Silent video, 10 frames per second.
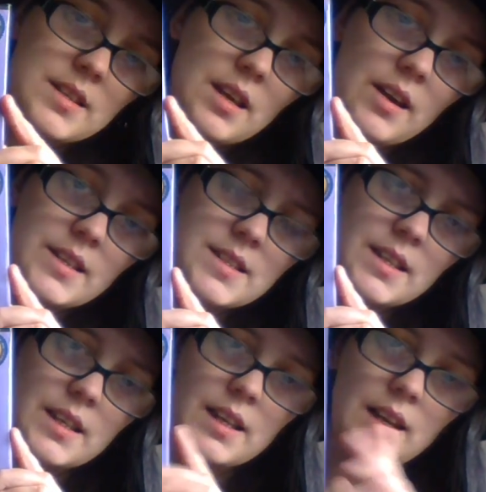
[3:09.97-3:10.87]
hi
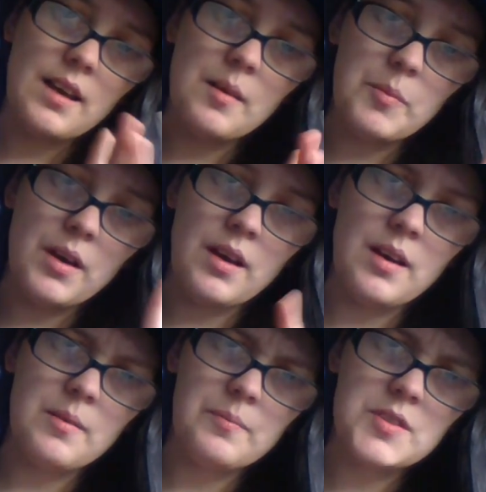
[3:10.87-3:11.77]
Stickii Club,
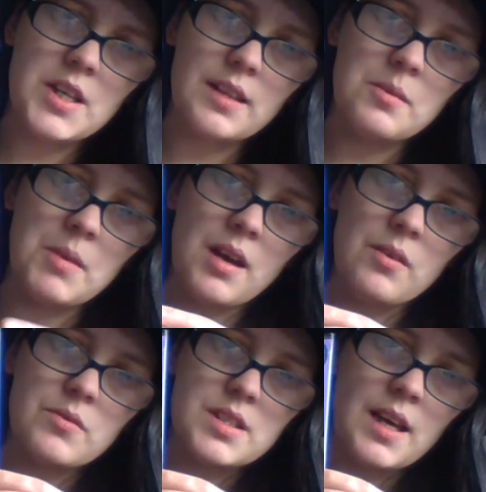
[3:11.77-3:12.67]
check them
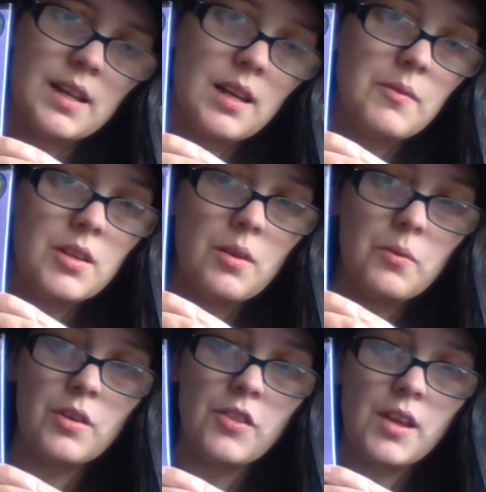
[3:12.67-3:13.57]
out and let me know
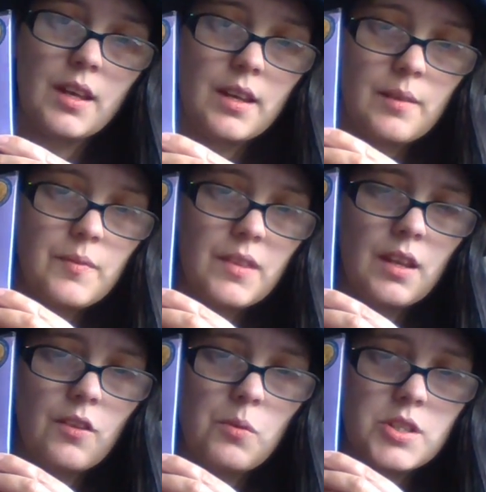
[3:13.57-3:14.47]
what you think.
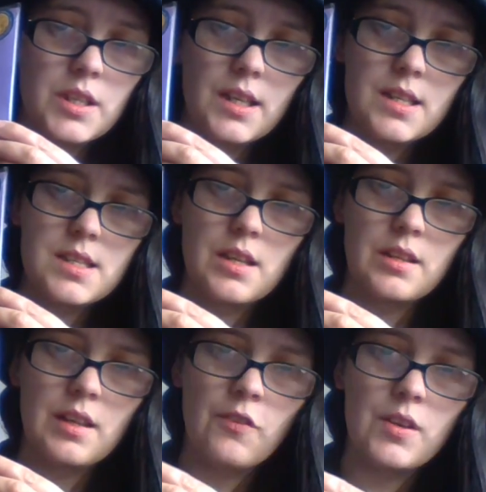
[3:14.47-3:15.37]
Thanks for watching. See you in
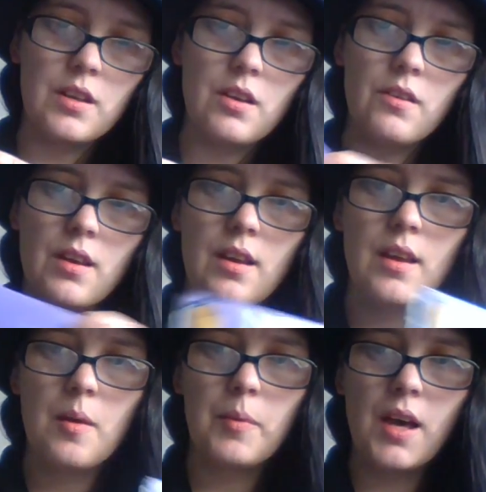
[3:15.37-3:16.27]
the next video.
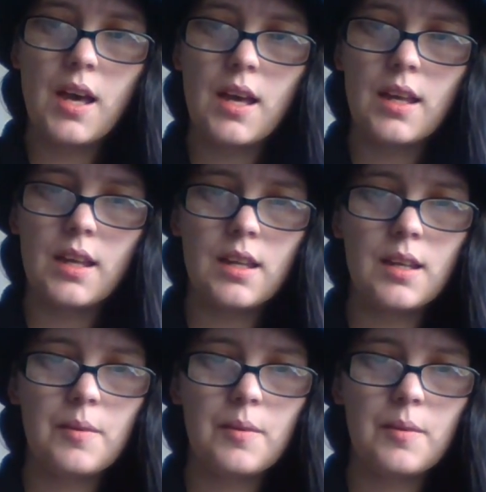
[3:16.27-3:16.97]
Bye.